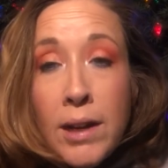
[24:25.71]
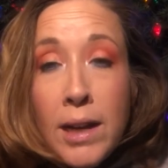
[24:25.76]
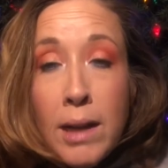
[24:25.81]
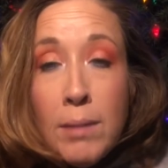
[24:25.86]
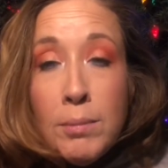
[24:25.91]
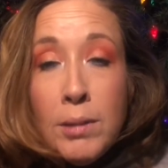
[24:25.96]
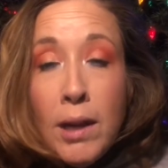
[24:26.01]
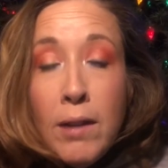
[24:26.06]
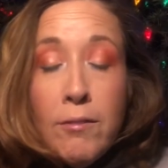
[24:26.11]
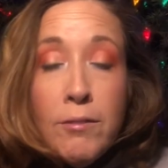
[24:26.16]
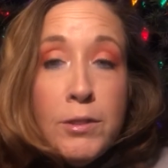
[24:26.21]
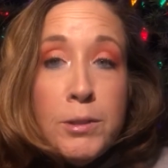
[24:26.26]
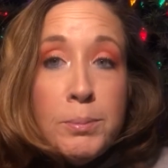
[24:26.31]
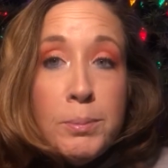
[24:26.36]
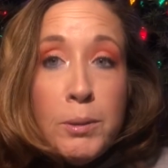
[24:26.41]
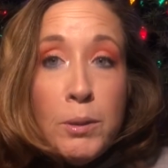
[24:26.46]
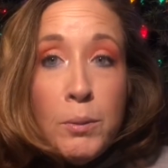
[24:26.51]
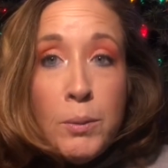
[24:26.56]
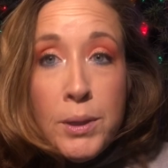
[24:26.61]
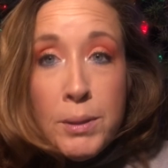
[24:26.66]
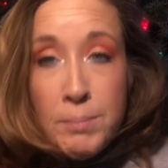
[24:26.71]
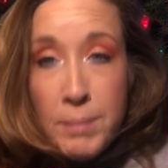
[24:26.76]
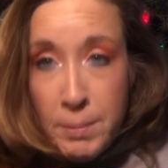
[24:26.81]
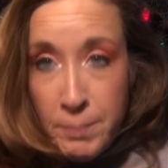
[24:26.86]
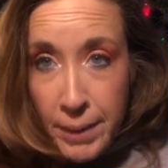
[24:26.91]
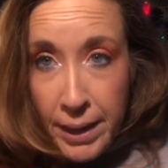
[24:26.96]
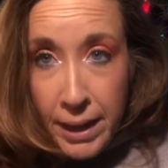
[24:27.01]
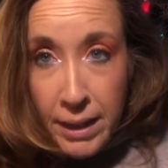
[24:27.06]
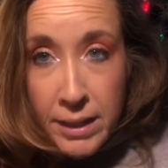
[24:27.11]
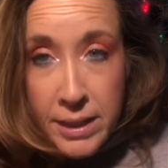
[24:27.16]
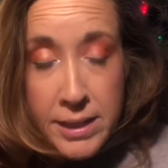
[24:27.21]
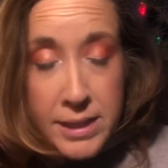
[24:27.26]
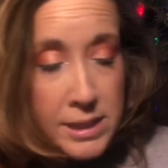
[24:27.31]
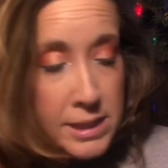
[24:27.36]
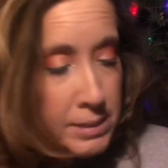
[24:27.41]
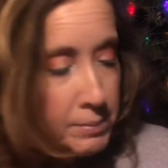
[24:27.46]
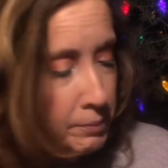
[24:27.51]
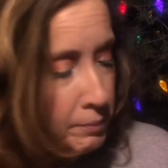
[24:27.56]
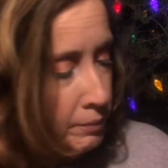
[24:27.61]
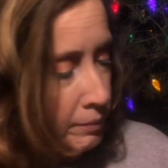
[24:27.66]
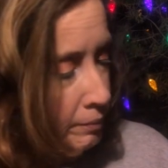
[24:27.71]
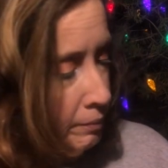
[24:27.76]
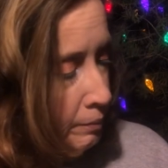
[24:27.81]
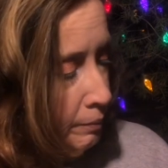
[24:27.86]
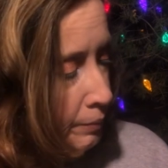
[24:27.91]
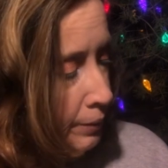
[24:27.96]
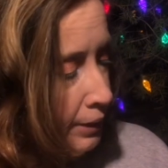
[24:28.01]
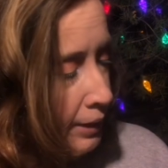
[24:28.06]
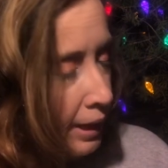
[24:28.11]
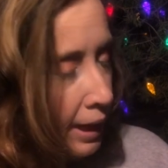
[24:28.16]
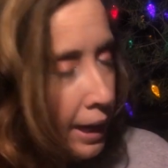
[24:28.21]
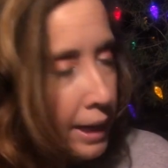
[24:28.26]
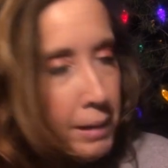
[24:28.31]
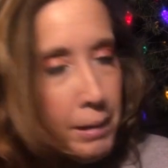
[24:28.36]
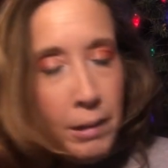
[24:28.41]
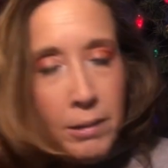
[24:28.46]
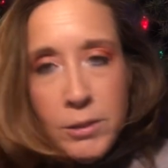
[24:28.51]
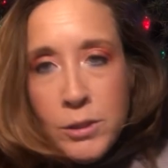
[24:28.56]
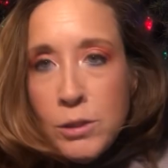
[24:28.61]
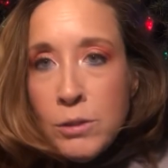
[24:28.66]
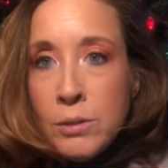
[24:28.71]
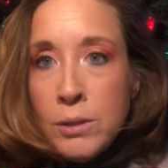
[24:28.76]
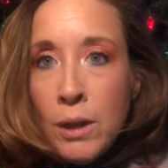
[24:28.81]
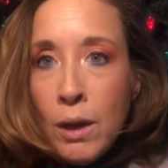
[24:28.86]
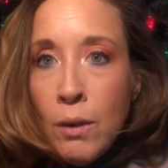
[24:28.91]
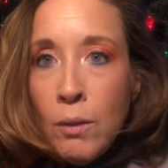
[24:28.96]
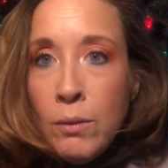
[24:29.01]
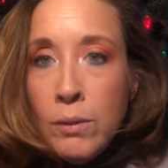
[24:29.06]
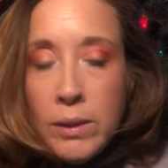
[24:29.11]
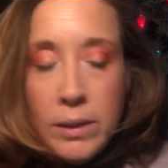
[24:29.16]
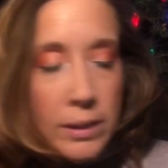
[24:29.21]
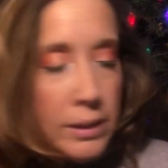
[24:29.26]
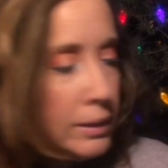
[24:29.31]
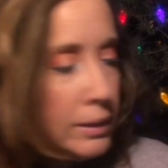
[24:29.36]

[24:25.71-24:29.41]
and I'm comfortable with my palettes, but I also know